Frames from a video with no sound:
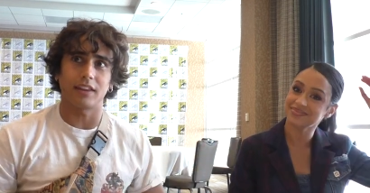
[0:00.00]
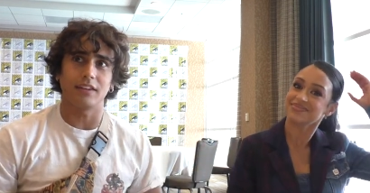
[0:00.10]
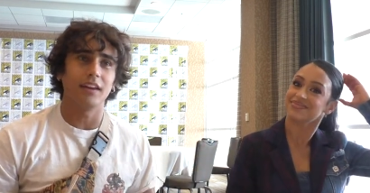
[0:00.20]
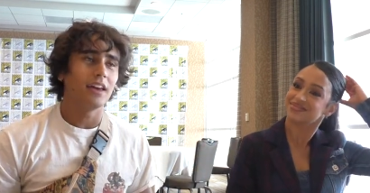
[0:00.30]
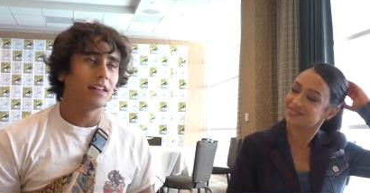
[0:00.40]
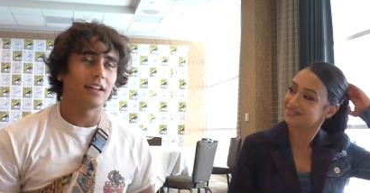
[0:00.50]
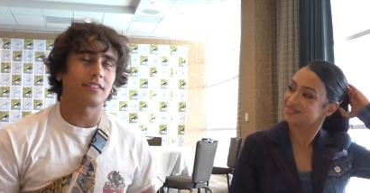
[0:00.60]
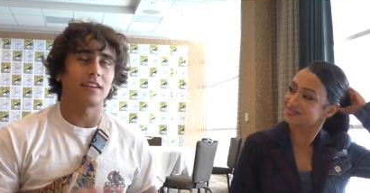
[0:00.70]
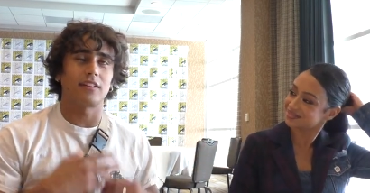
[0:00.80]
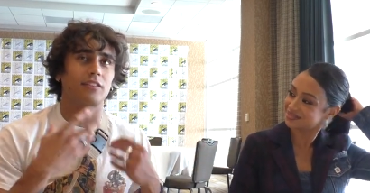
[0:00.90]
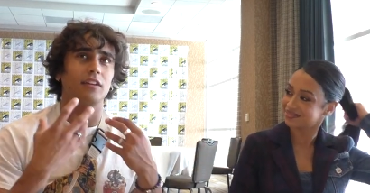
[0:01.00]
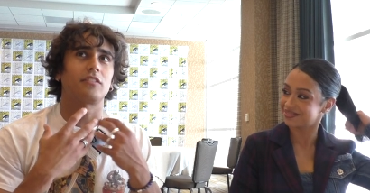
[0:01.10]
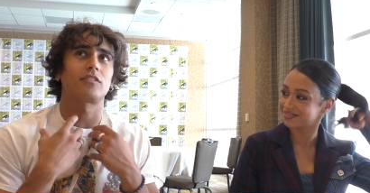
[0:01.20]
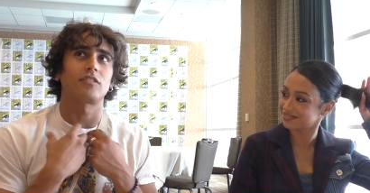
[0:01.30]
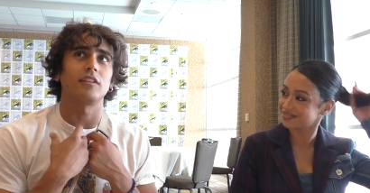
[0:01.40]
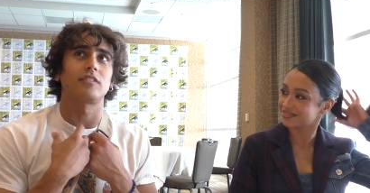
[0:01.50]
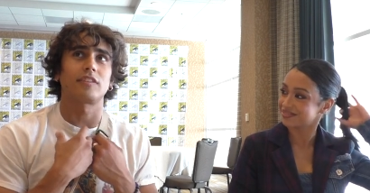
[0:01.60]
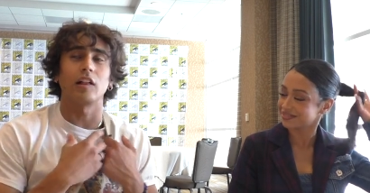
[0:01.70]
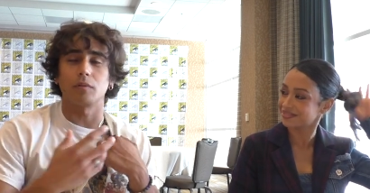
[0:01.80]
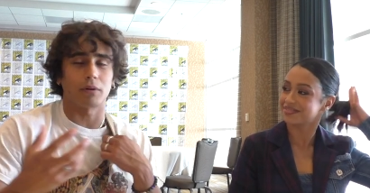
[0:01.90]
Speaker 1: and it's
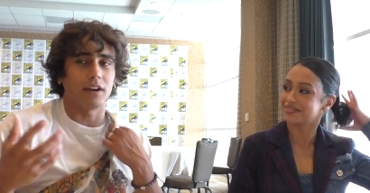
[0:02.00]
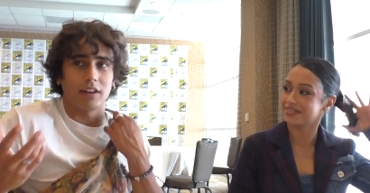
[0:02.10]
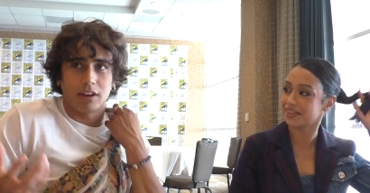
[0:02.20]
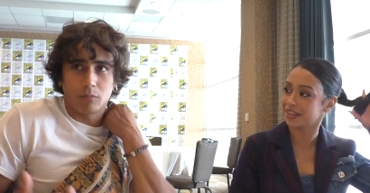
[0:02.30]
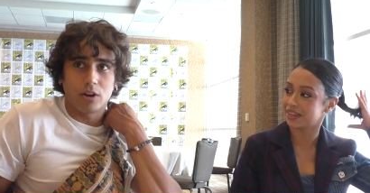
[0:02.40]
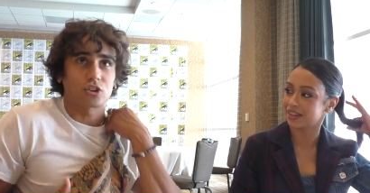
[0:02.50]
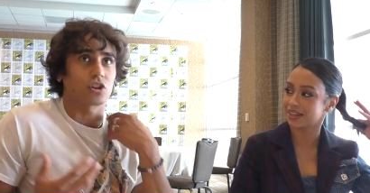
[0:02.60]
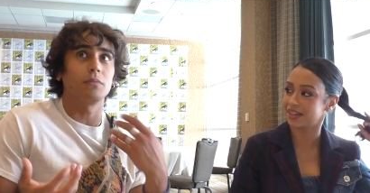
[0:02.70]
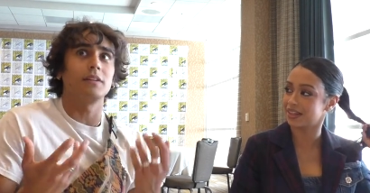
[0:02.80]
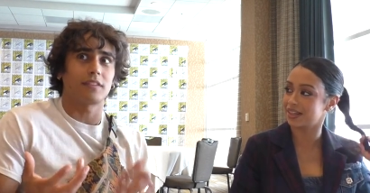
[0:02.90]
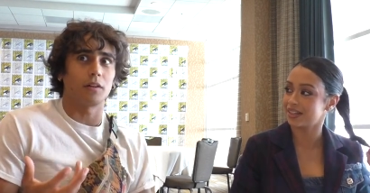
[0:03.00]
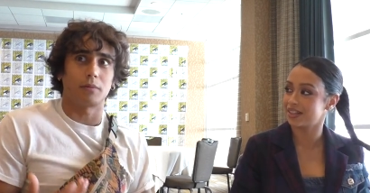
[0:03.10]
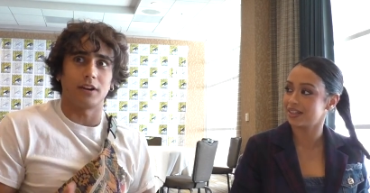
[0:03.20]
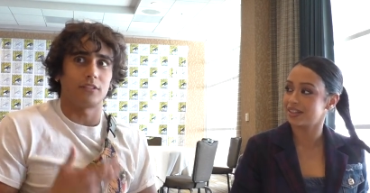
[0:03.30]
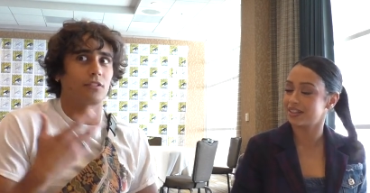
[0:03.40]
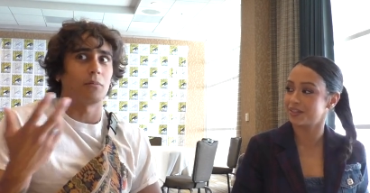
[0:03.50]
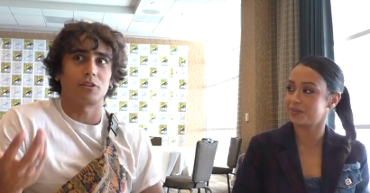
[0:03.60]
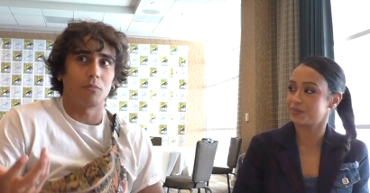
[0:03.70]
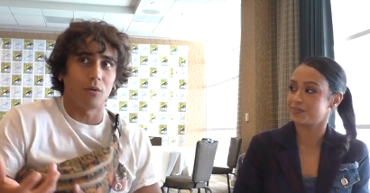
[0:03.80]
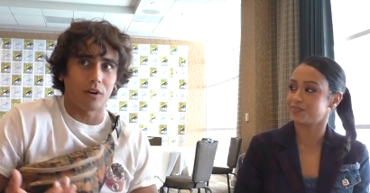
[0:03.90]
celebrated, and it should be celebrated so
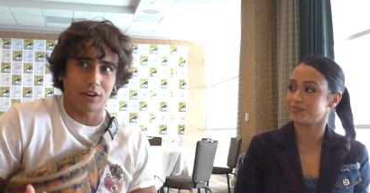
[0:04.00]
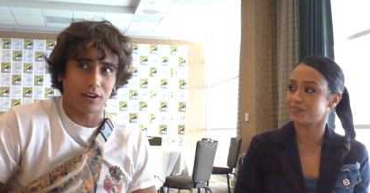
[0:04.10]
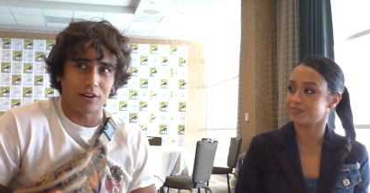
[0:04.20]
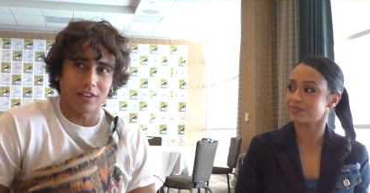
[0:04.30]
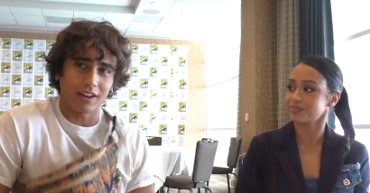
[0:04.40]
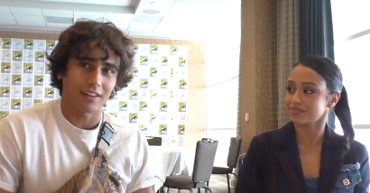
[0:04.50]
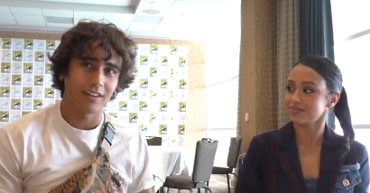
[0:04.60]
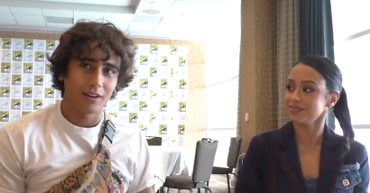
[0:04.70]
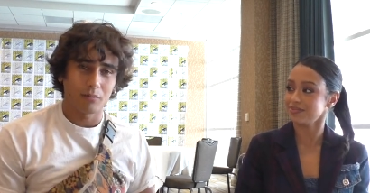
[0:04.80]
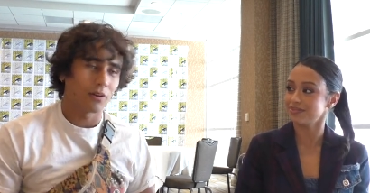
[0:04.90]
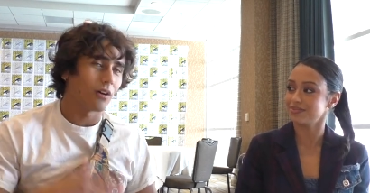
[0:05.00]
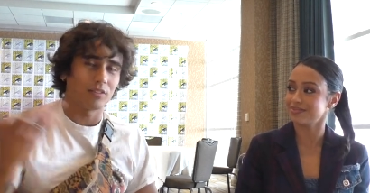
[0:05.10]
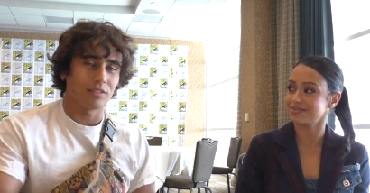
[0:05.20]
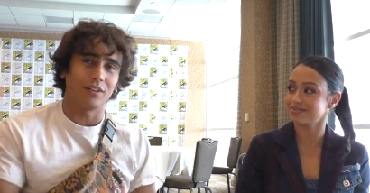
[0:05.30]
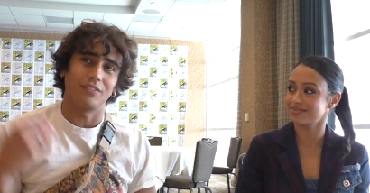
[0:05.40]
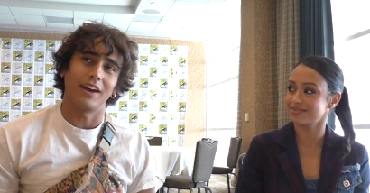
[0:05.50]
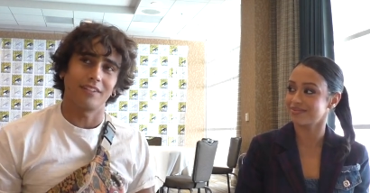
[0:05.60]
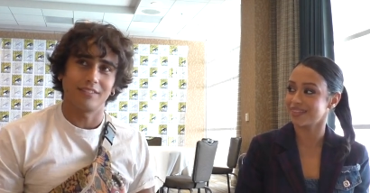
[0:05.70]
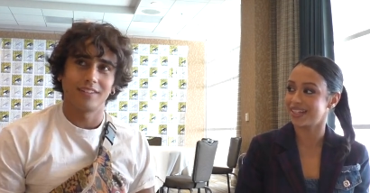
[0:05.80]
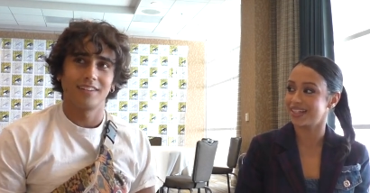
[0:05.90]
much more. We all love Dan.
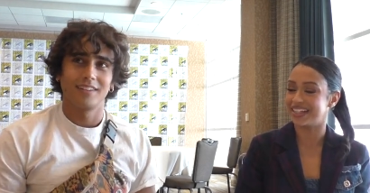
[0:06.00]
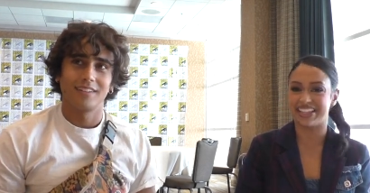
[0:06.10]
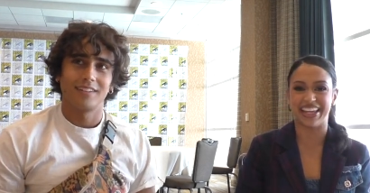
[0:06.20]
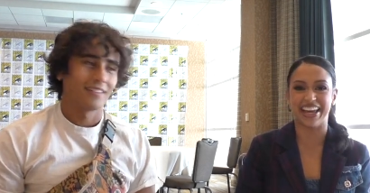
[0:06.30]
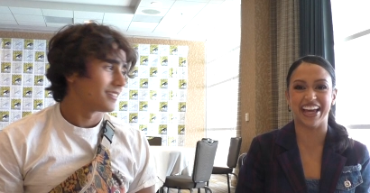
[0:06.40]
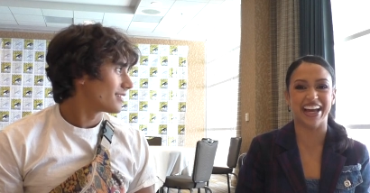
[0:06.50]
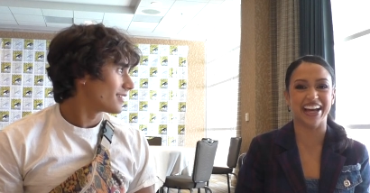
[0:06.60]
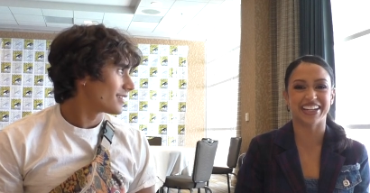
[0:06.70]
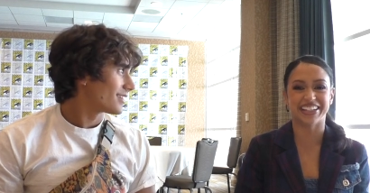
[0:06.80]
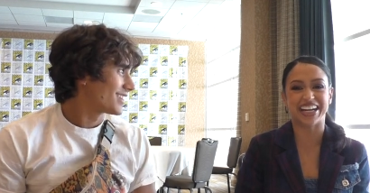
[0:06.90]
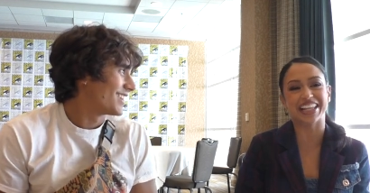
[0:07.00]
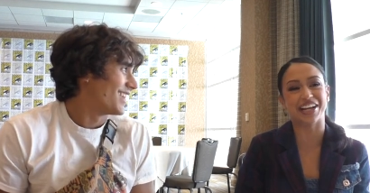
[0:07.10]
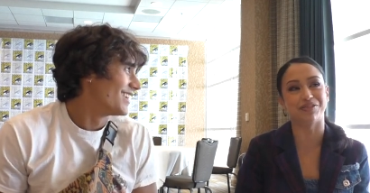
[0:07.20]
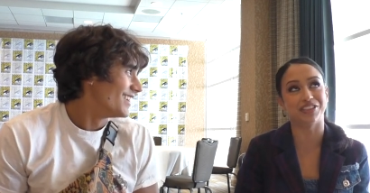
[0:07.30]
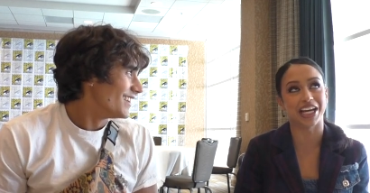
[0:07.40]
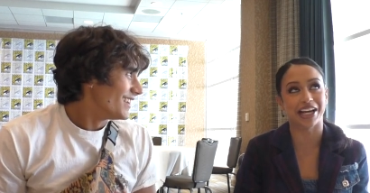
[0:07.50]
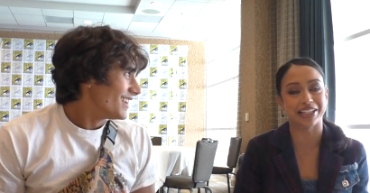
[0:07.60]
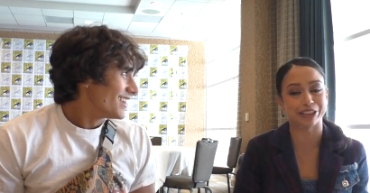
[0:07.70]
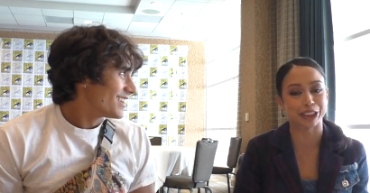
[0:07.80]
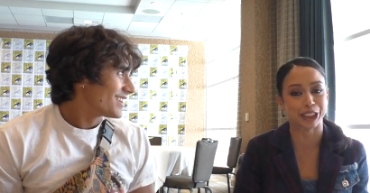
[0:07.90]
Speaker 2: Yeah, I love
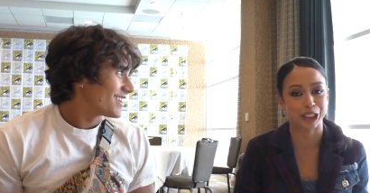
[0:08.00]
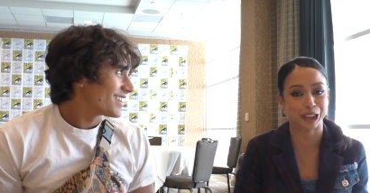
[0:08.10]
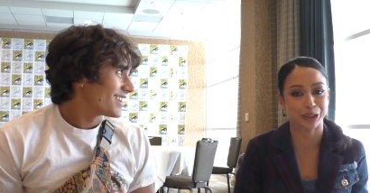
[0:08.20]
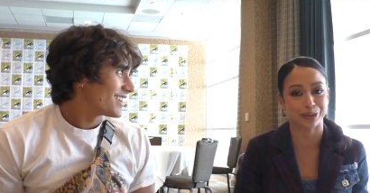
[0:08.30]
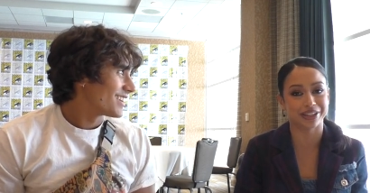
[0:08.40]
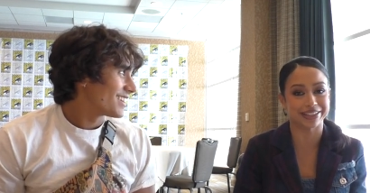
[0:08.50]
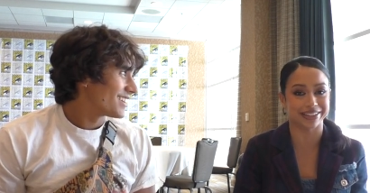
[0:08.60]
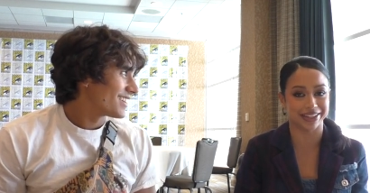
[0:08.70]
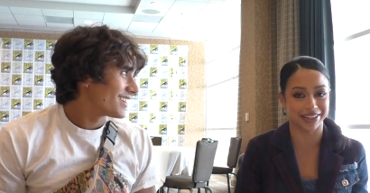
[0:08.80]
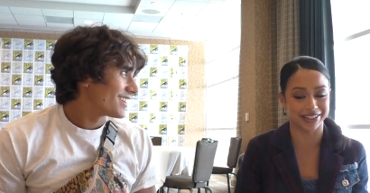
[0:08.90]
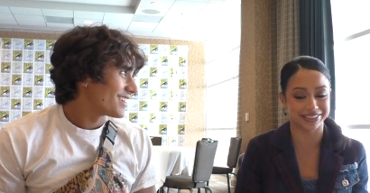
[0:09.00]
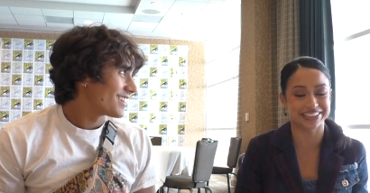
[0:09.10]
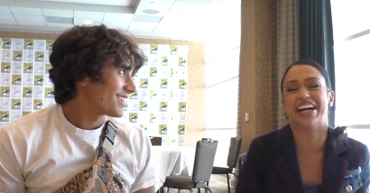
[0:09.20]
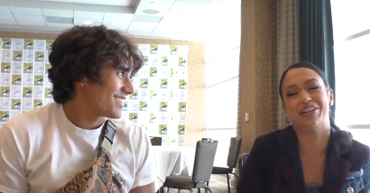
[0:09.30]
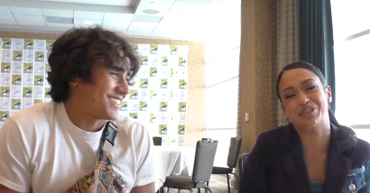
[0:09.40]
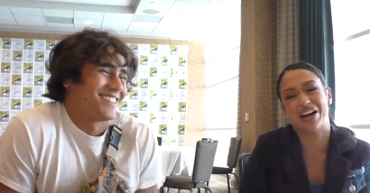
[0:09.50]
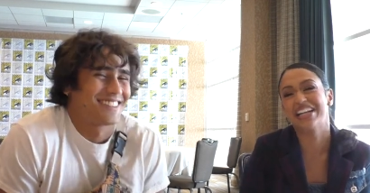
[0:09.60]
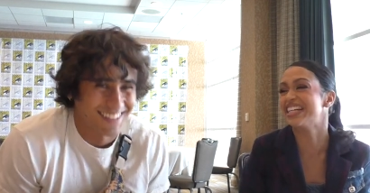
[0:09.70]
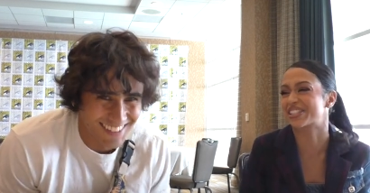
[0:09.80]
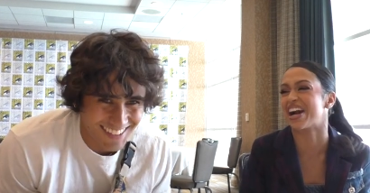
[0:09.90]
Dan too. I guess
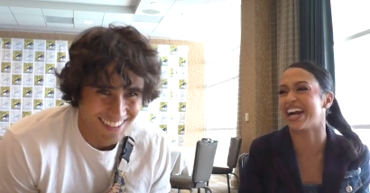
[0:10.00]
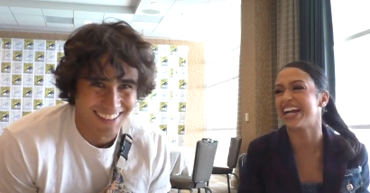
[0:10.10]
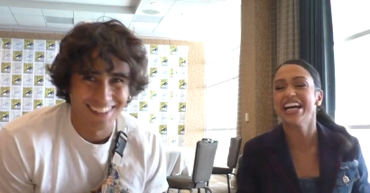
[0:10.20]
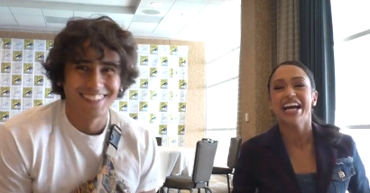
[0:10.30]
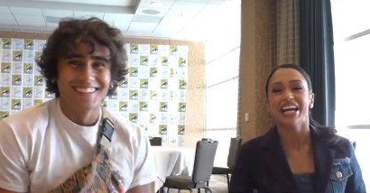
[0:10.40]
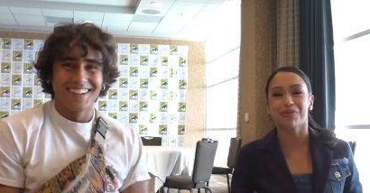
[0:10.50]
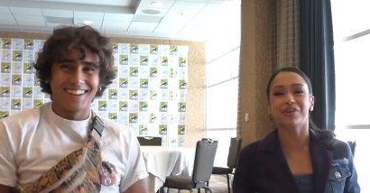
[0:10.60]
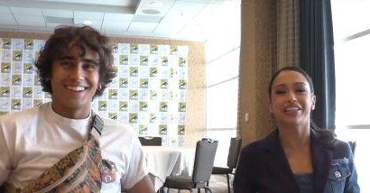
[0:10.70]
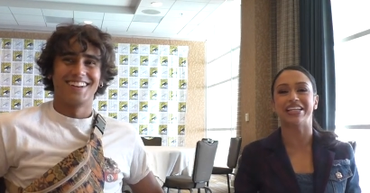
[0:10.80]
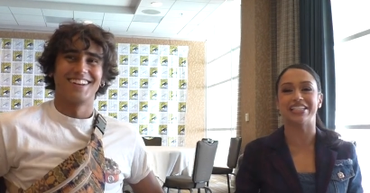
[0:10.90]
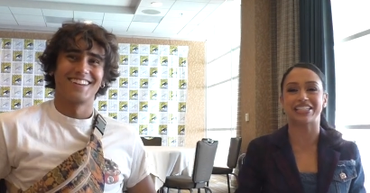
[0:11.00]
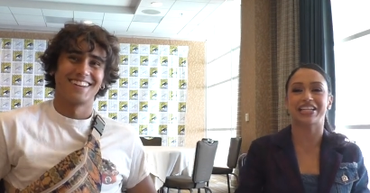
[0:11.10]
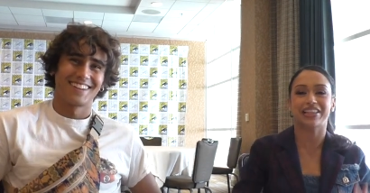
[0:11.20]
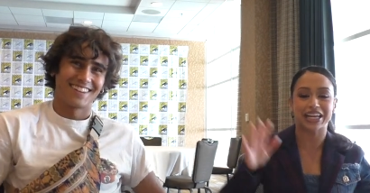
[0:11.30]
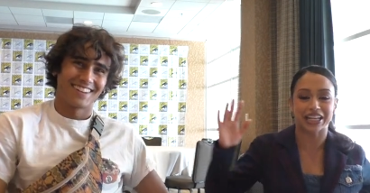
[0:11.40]
he's great. He really is, and he like